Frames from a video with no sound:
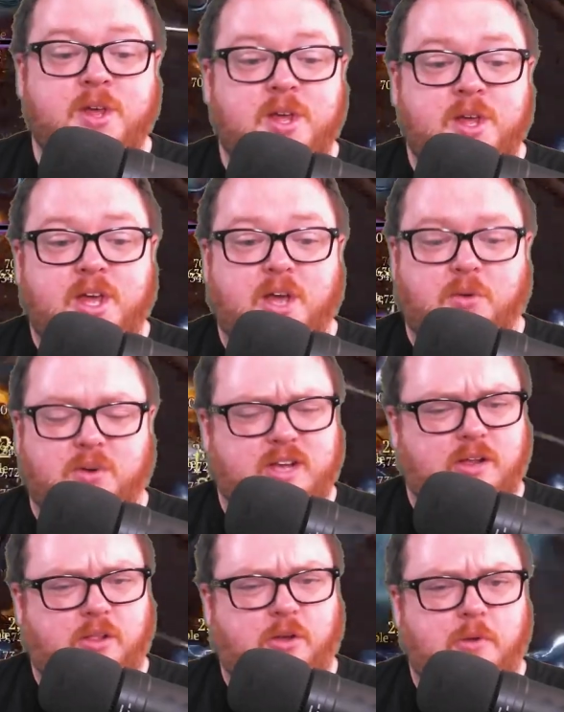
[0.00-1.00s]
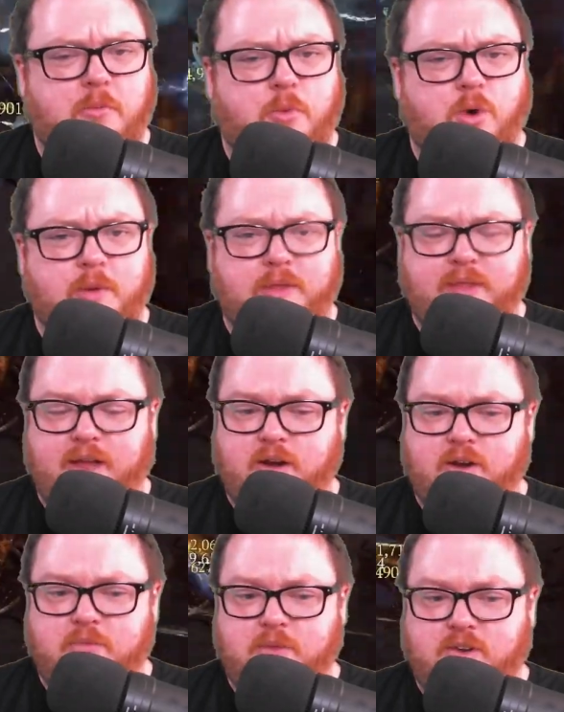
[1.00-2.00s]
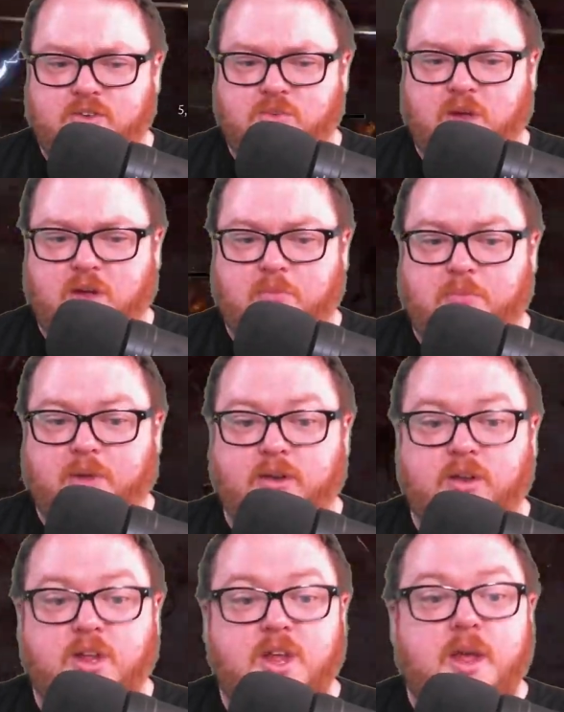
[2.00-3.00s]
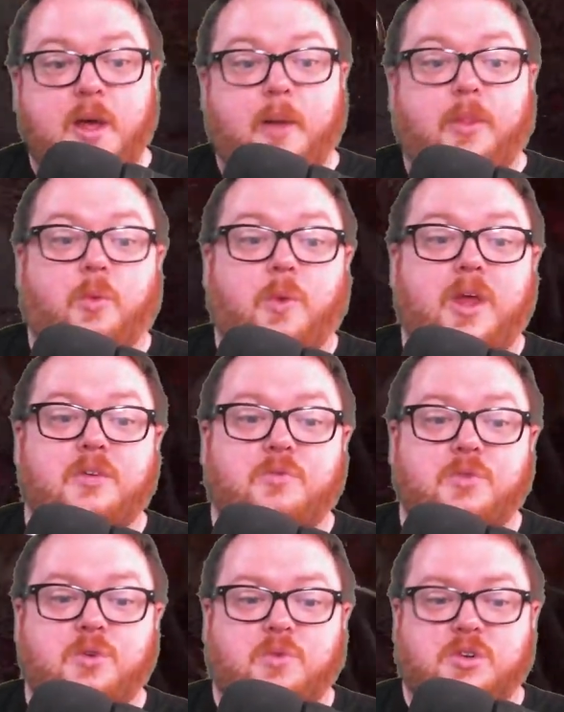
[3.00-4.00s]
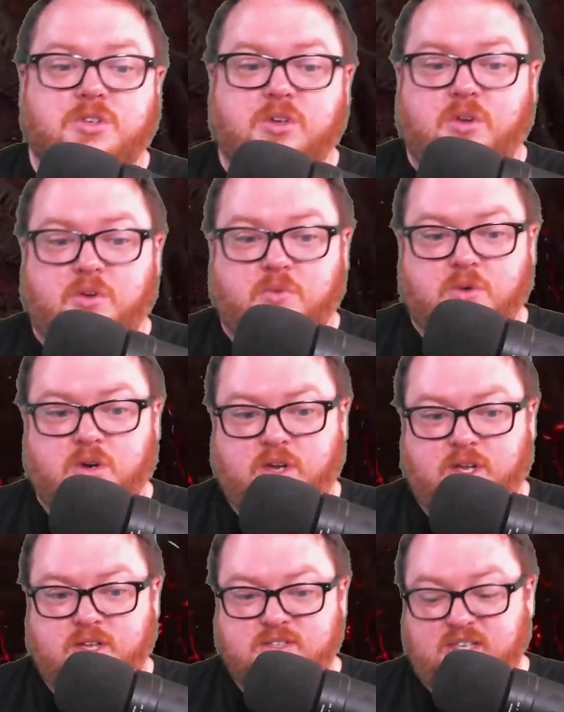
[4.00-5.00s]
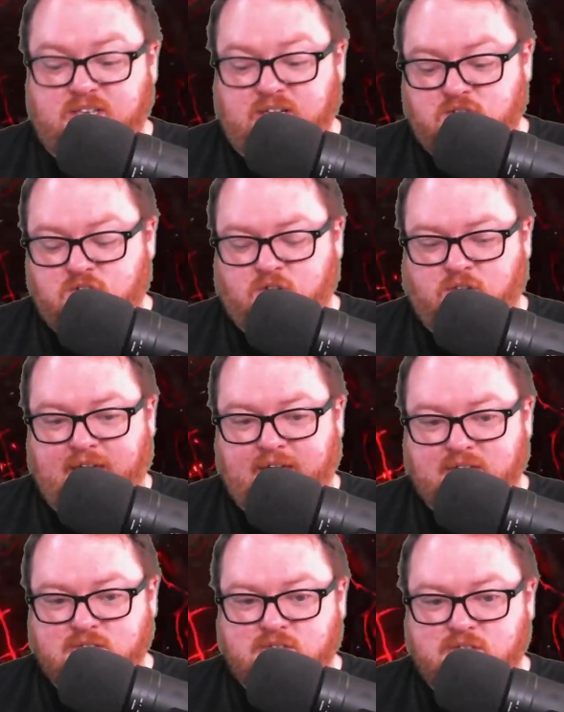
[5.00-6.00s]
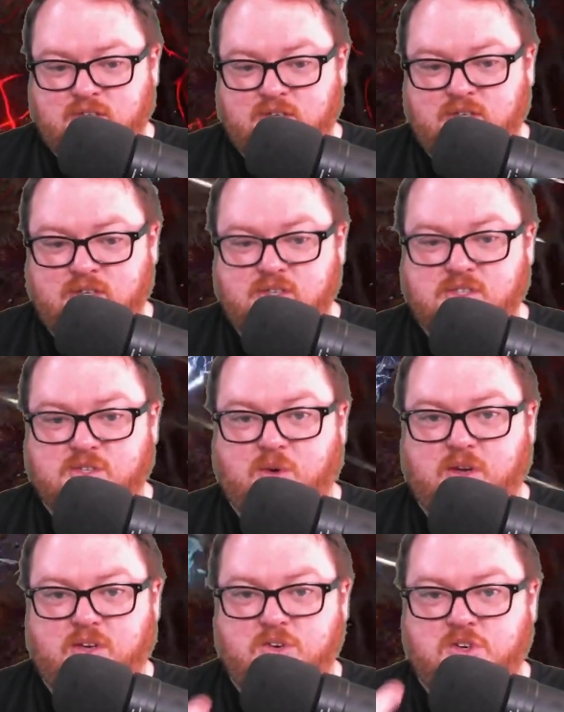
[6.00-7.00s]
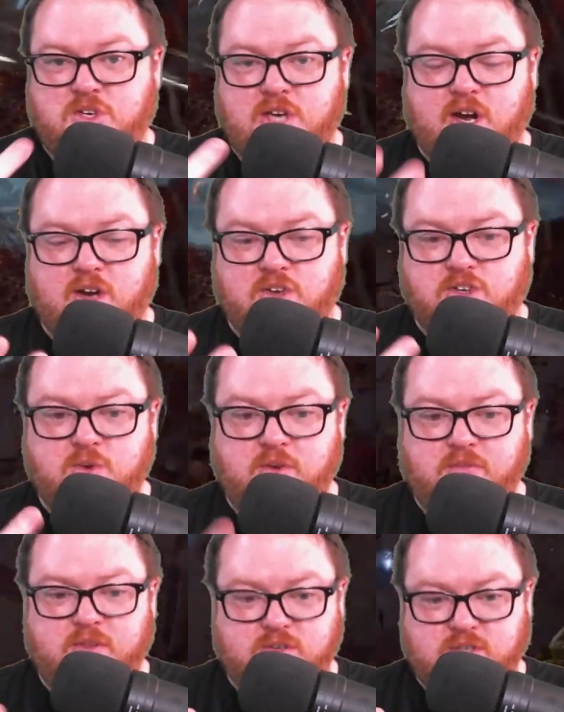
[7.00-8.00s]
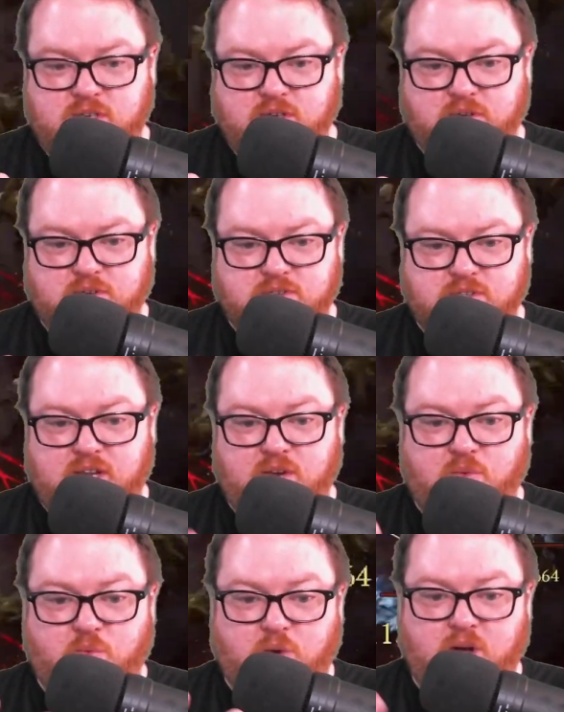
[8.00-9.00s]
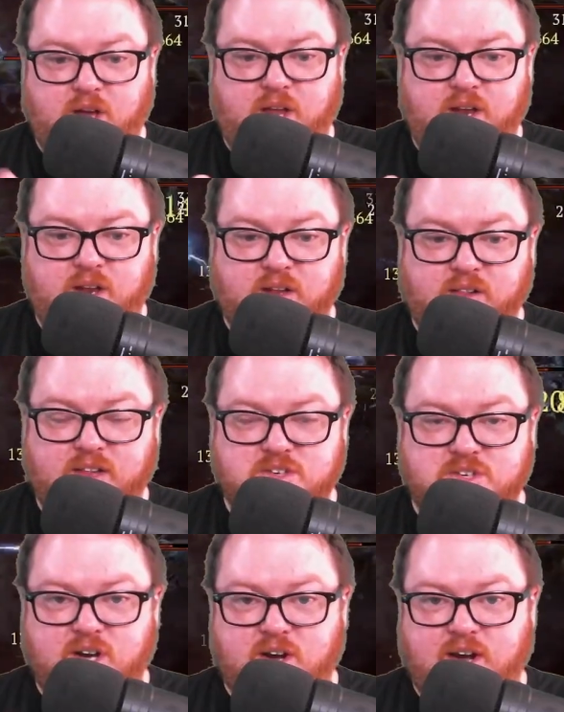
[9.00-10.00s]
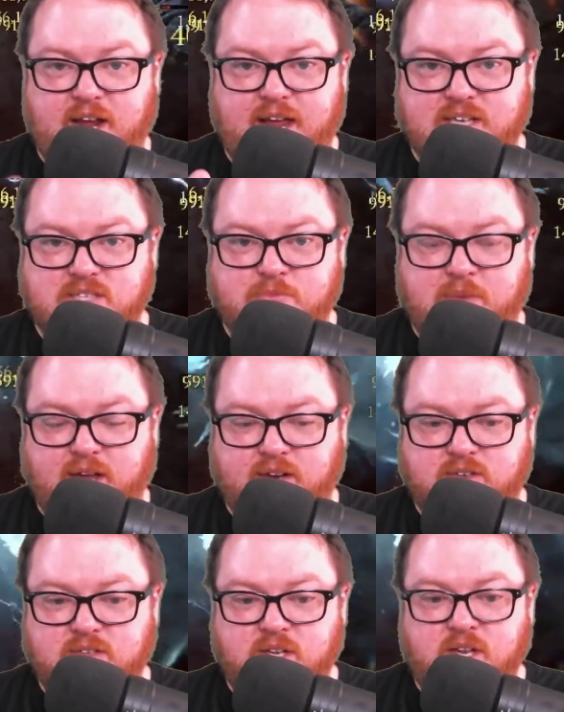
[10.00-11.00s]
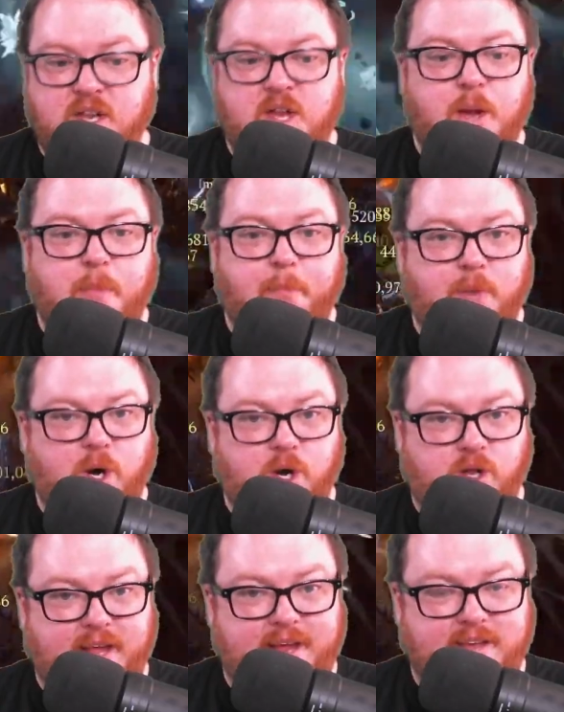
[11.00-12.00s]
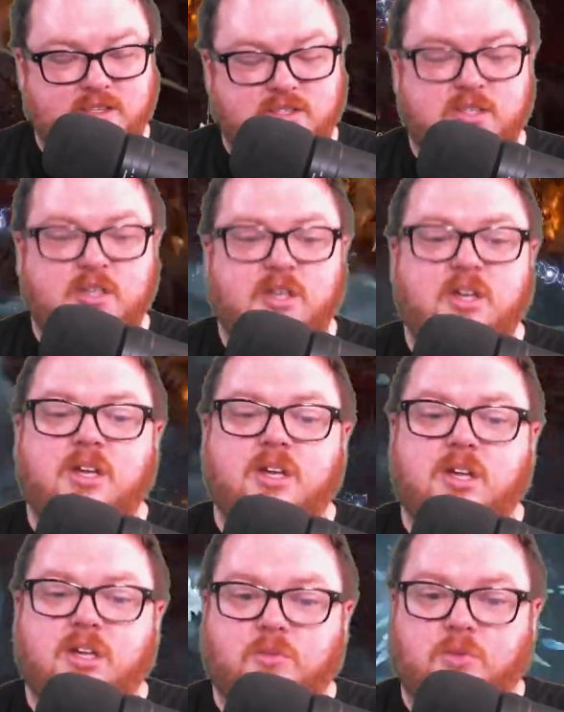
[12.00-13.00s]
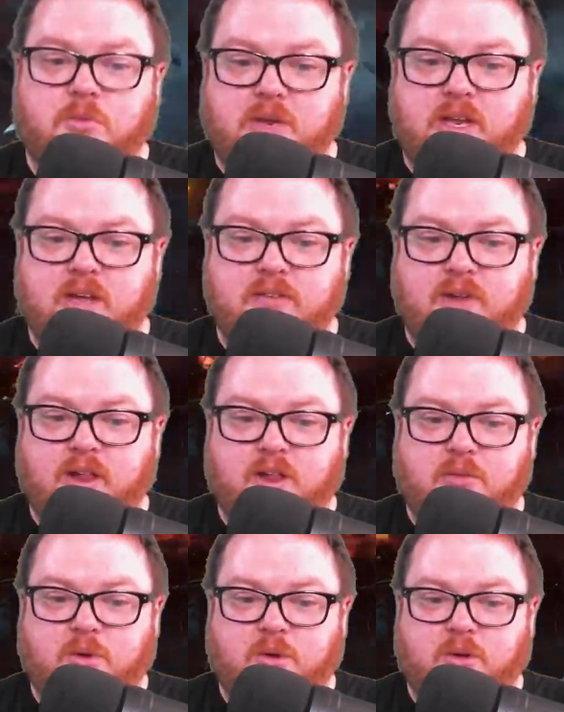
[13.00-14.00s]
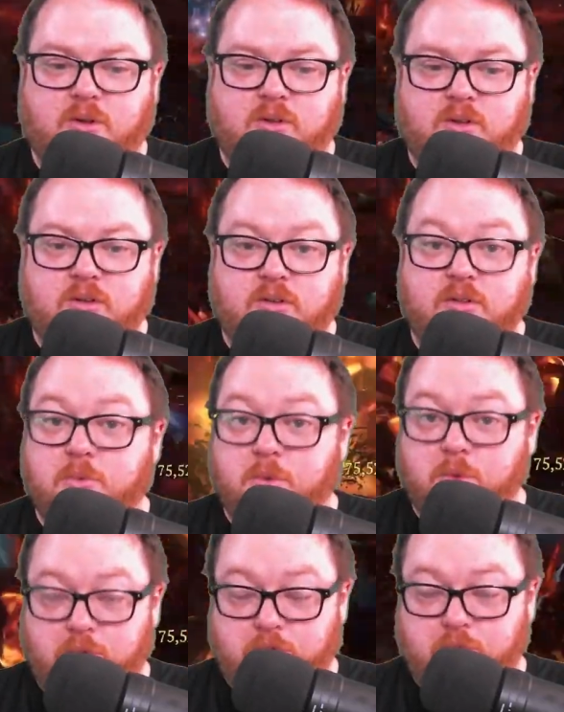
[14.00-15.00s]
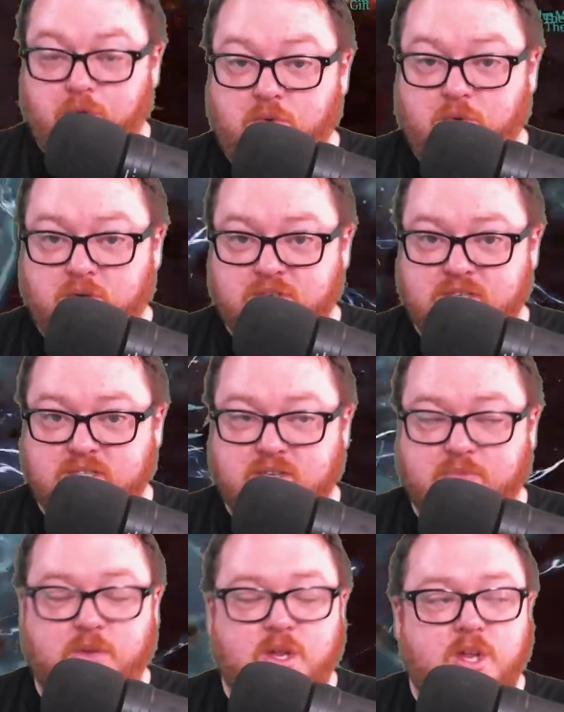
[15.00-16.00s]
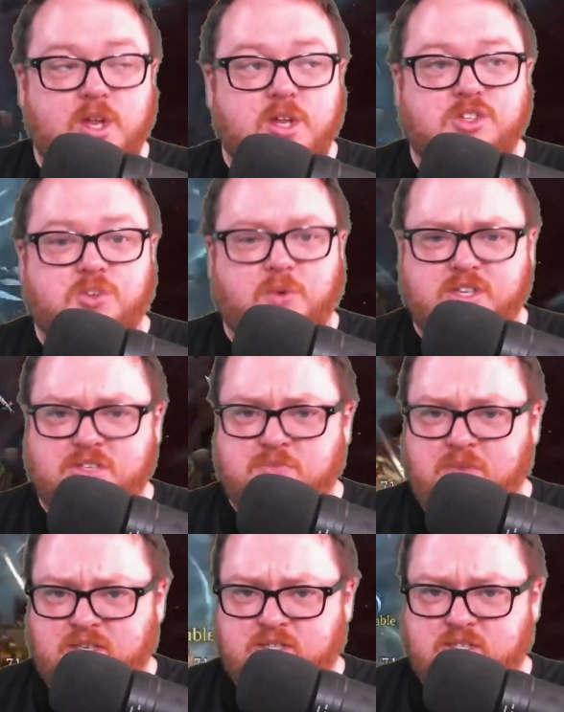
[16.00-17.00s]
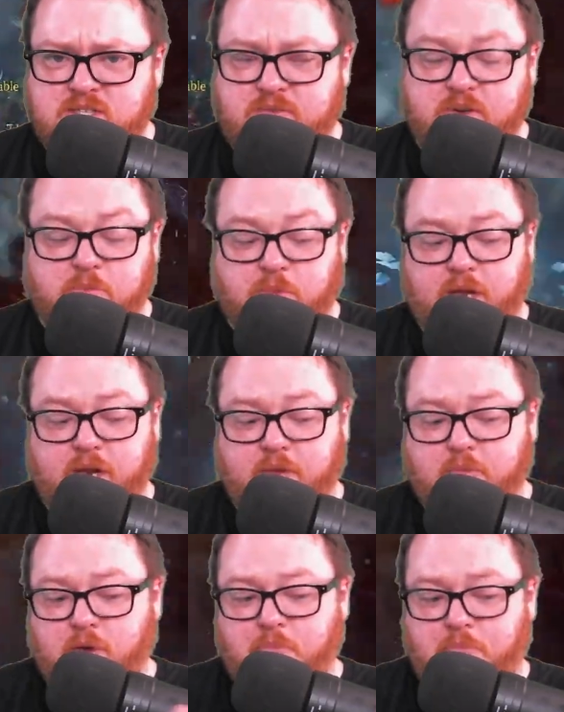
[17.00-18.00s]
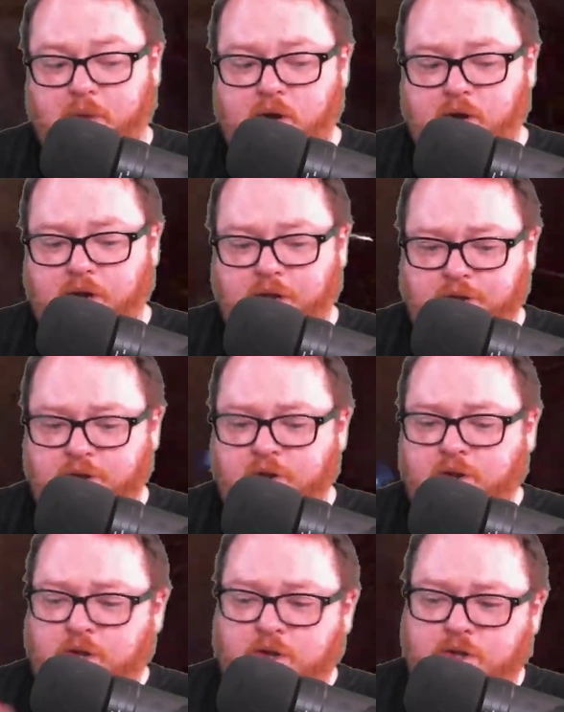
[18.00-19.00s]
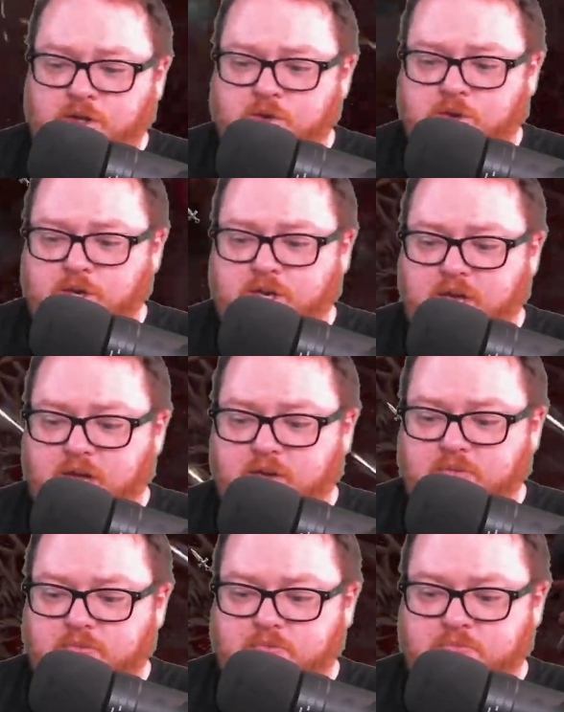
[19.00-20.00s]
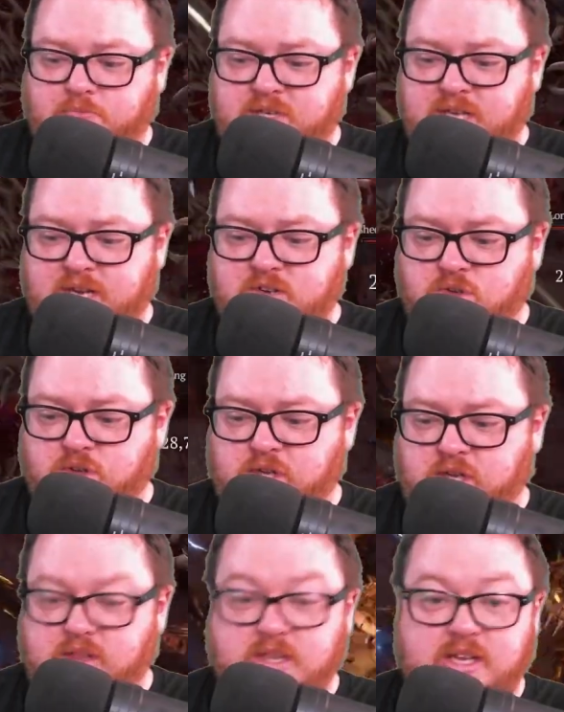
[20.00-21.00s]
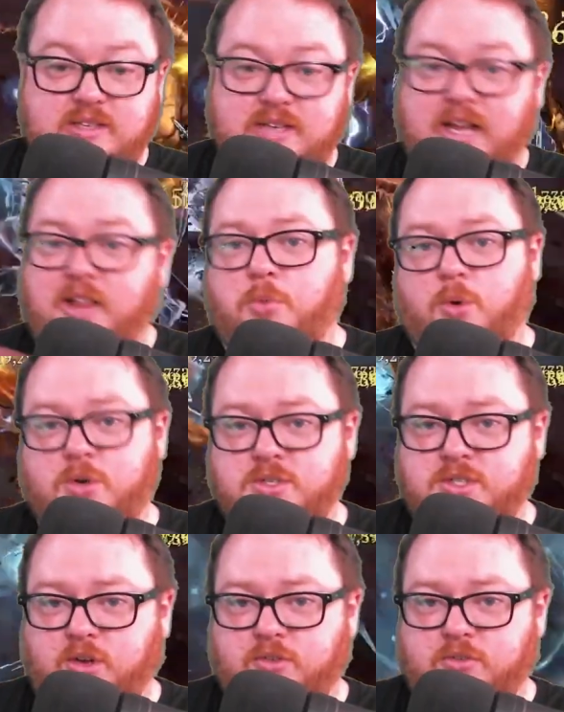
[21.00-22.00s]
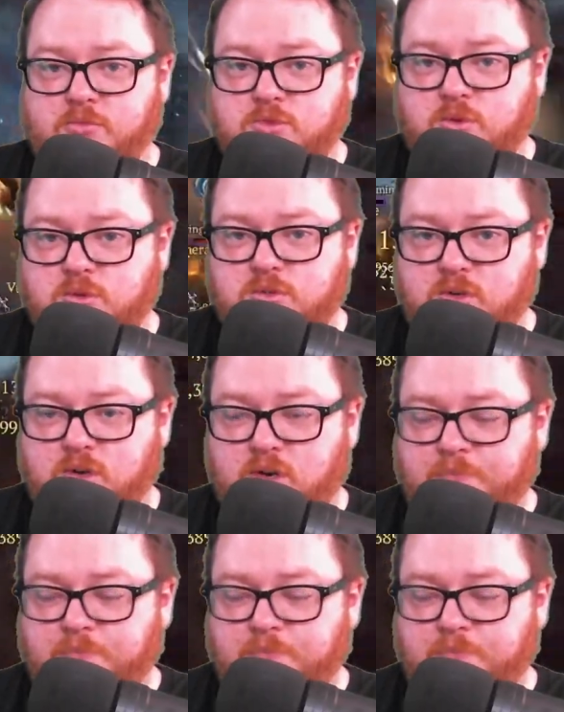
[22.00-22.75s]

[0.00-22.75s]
We're going to talk a little bit more about that here in a minute as well. But the way that rune words are going to work is each class is going to share 2 of their skills and 1 legendary aspect per class. will be available through the rune system. So what this means is if you're playing a barbarian, you could get potentially the teleport skill from sorcerer.